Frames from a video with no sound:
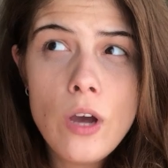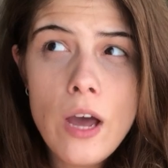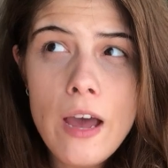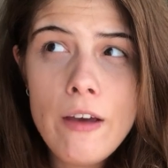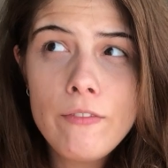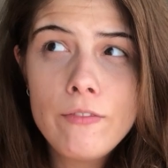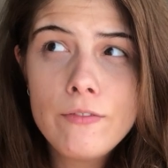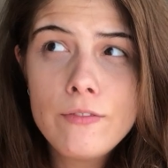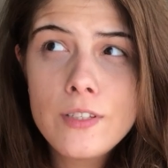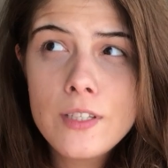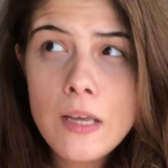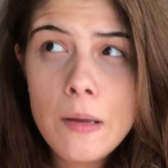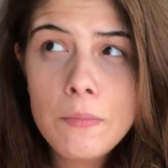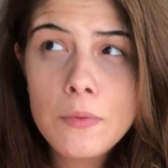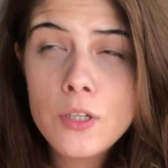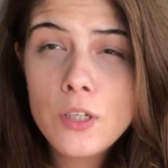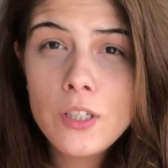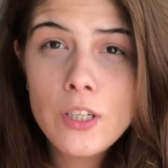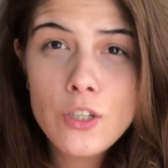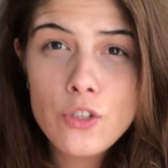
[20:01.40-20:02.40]
to have
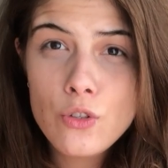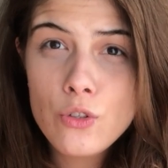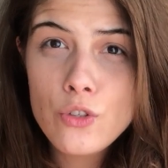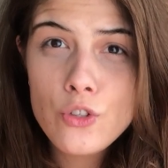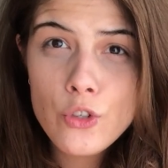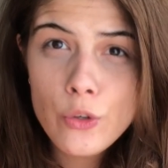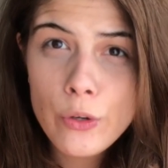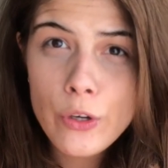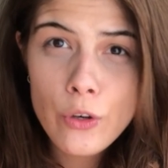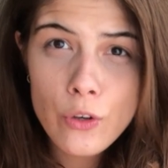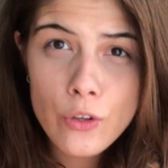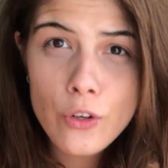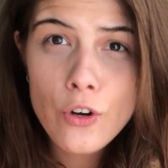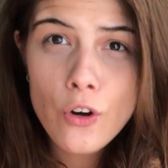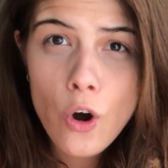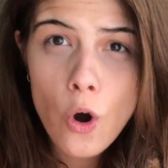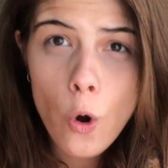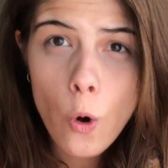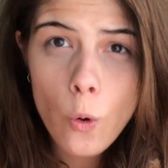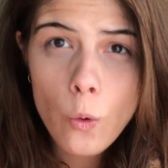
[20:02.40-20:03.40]
something that you're doing on
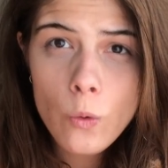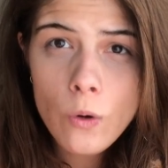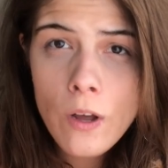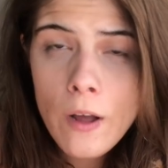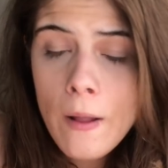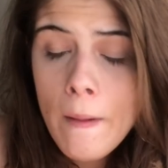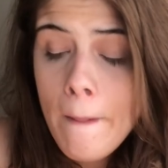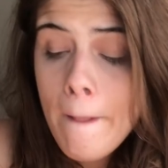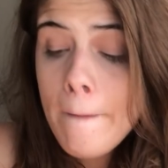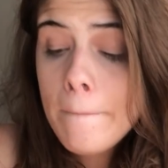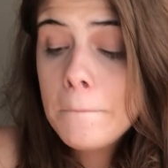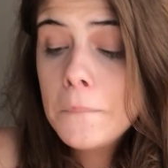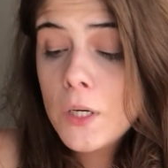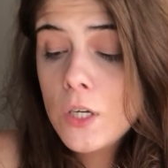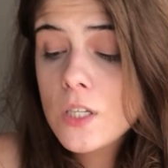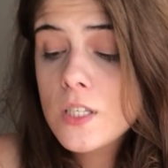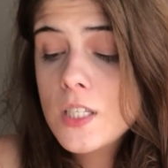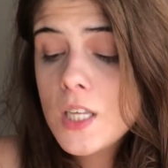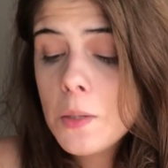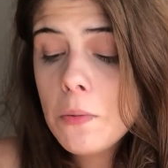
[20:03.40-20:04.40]
your own,
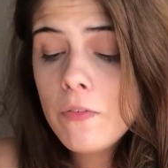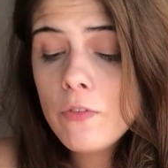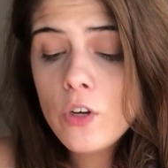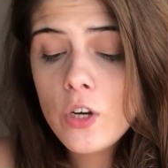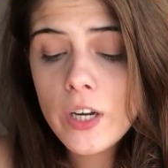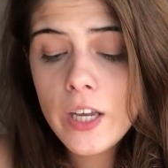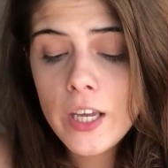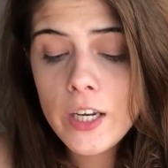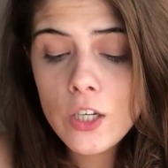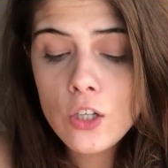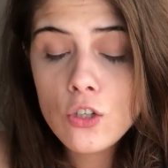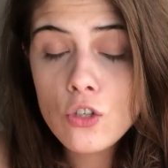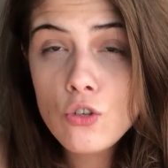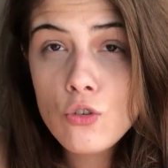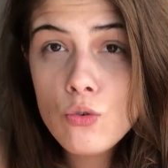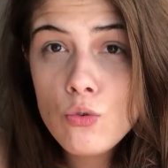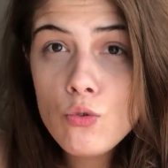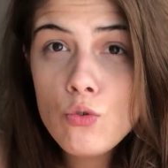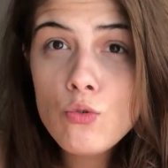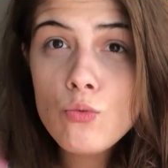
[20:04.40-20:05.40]
because some of you are getting
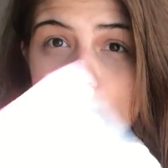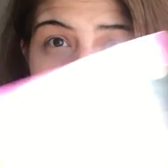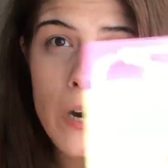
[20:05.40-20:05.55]
too